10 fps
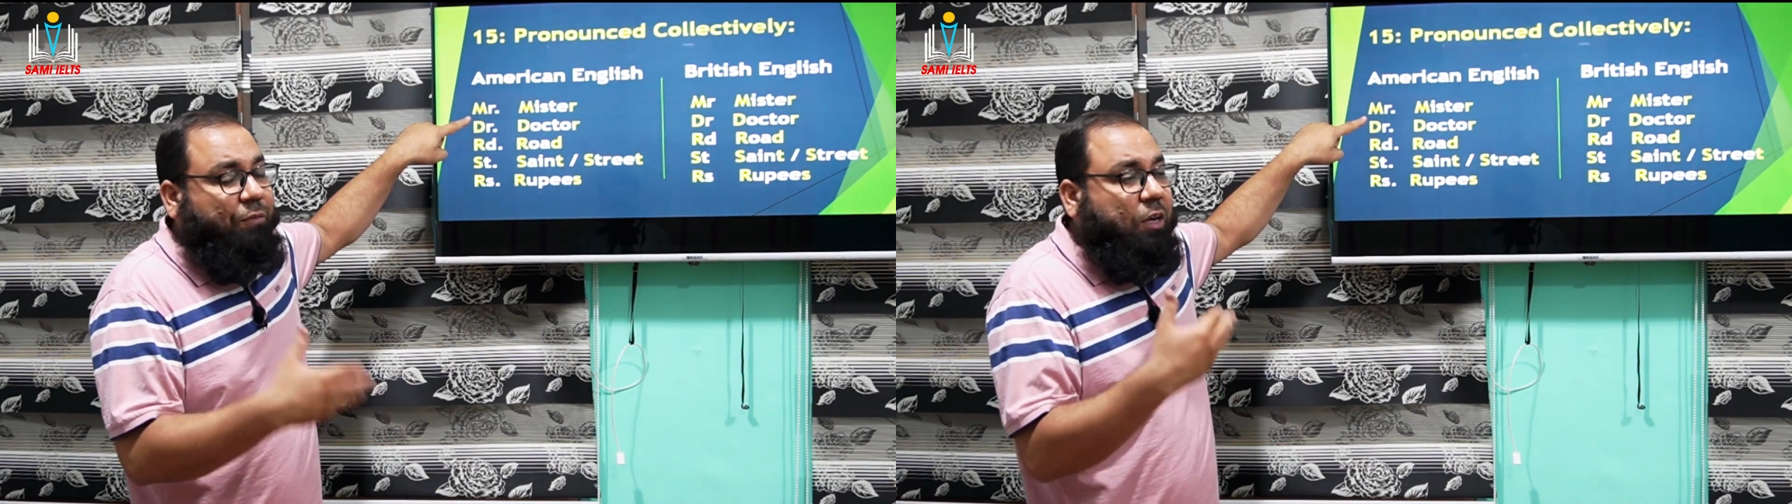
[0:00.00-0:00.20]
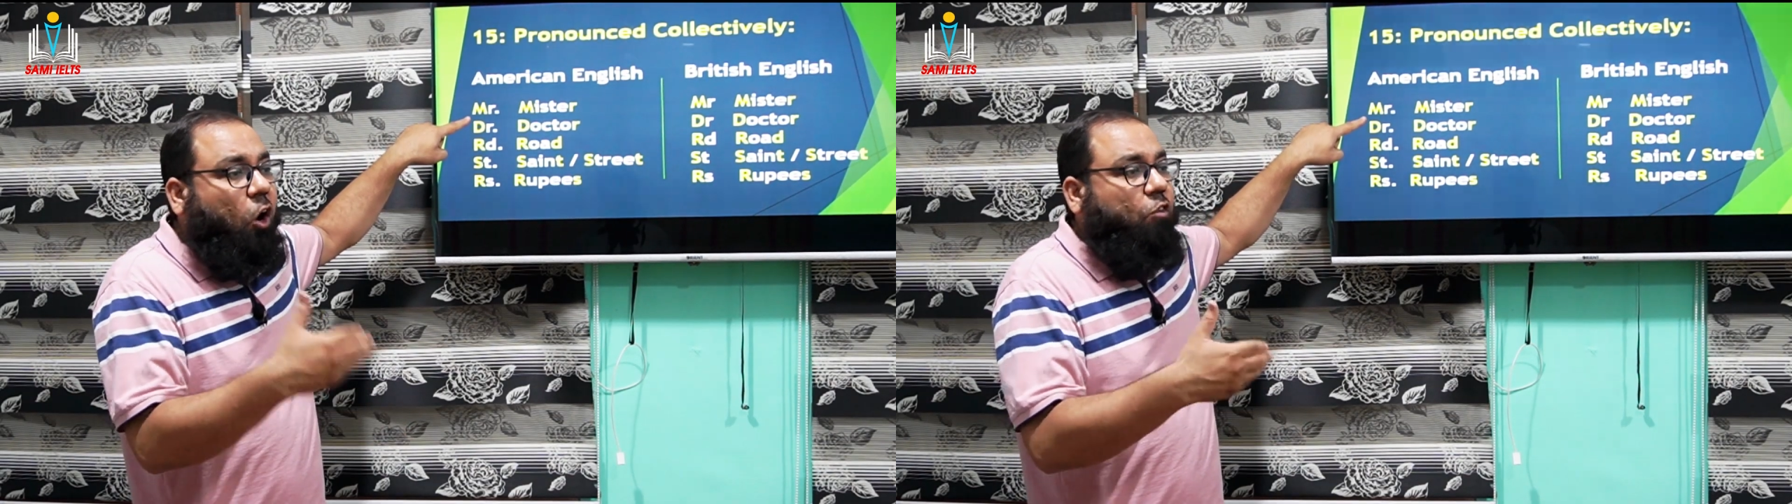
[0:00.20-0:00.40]

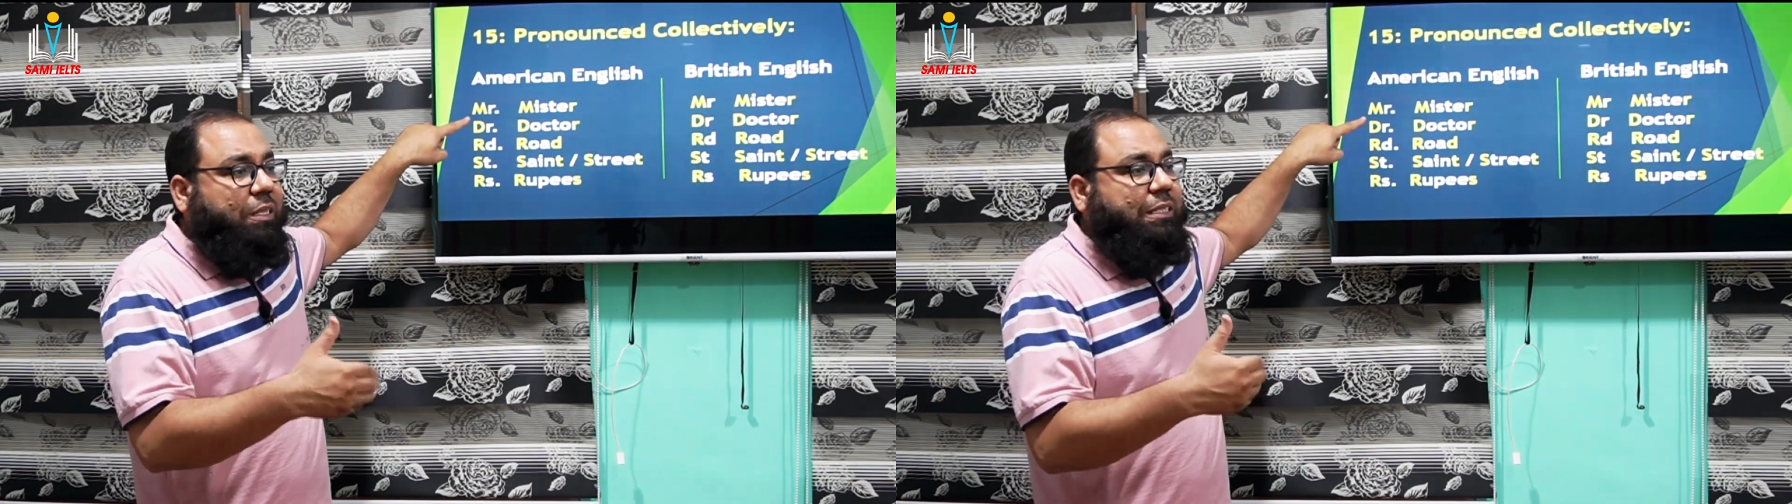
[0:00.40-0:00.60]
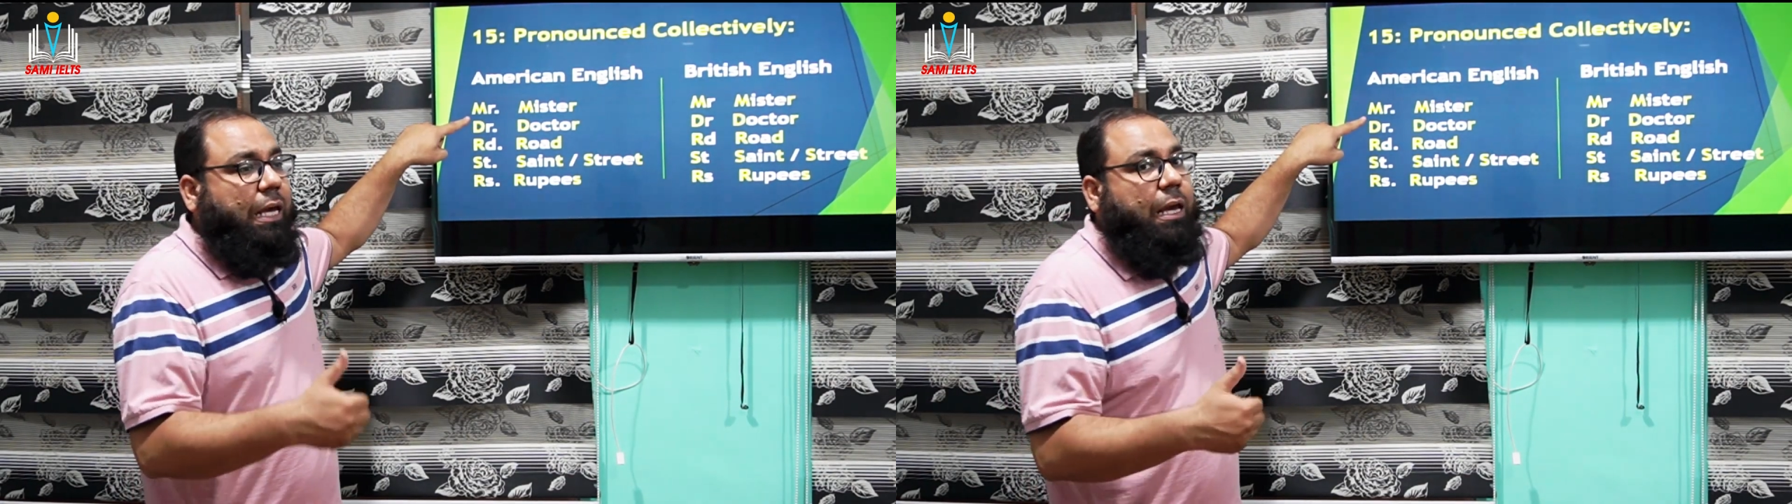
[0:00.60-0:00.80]
We
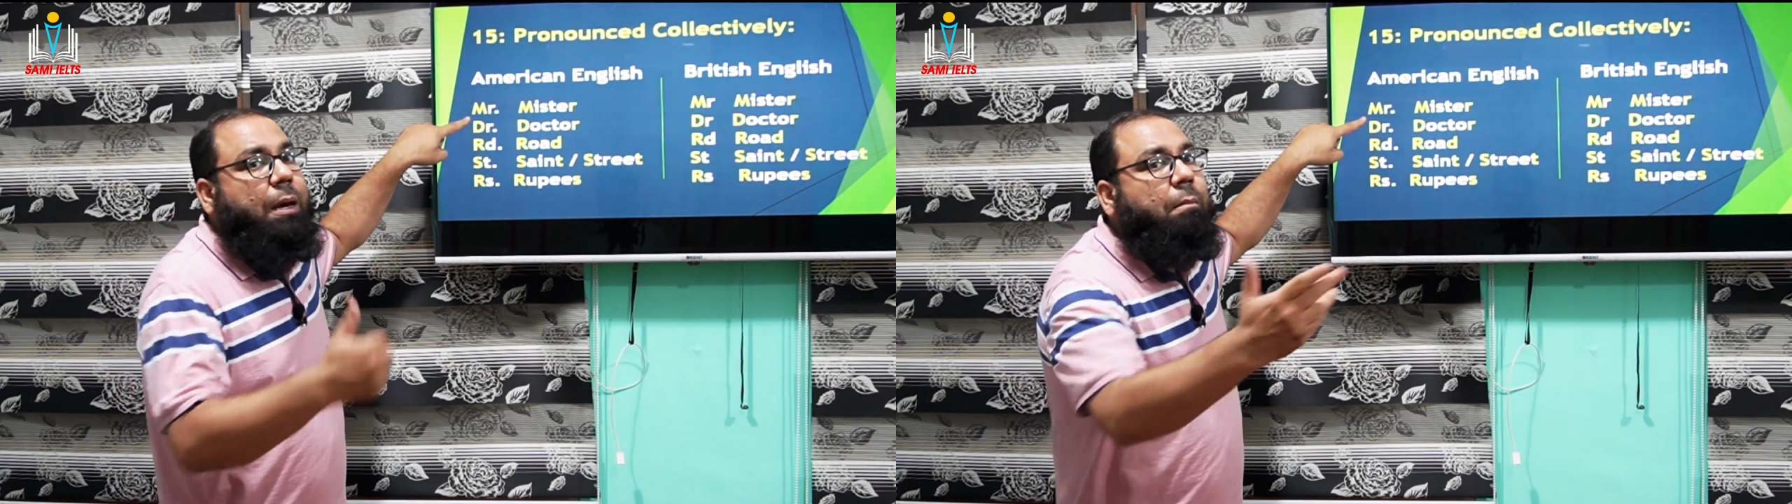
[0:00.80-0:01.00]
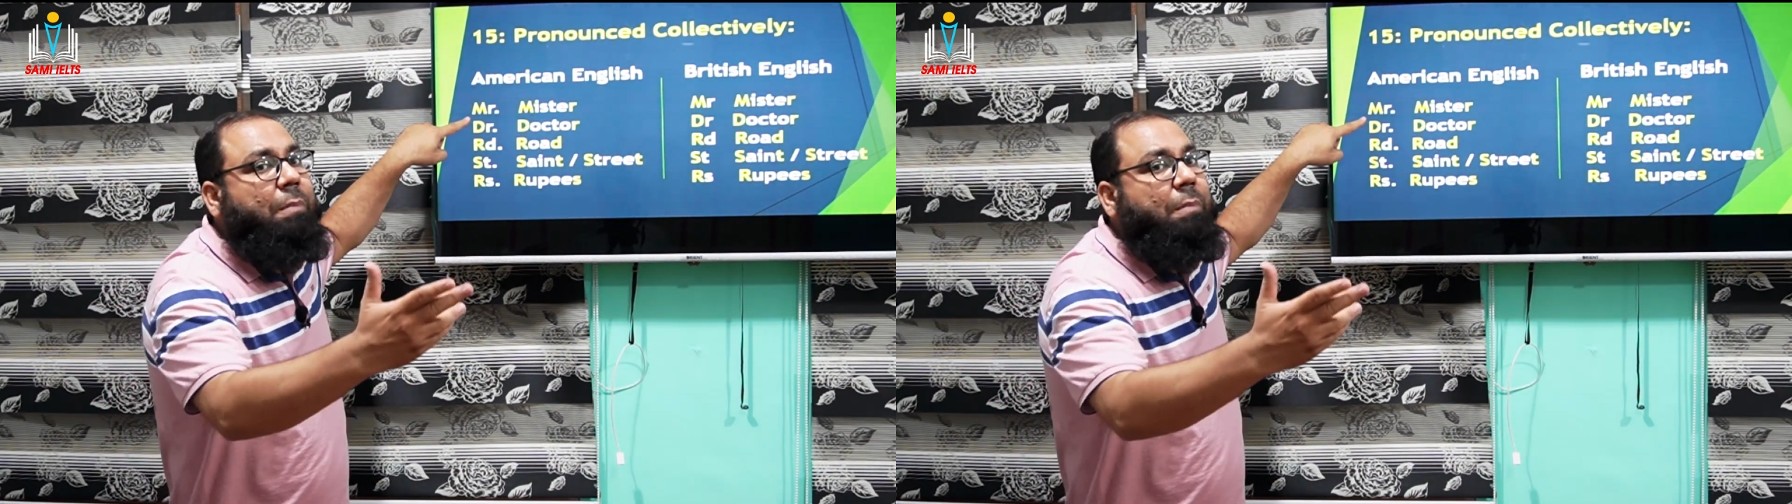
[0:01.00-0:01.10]
always say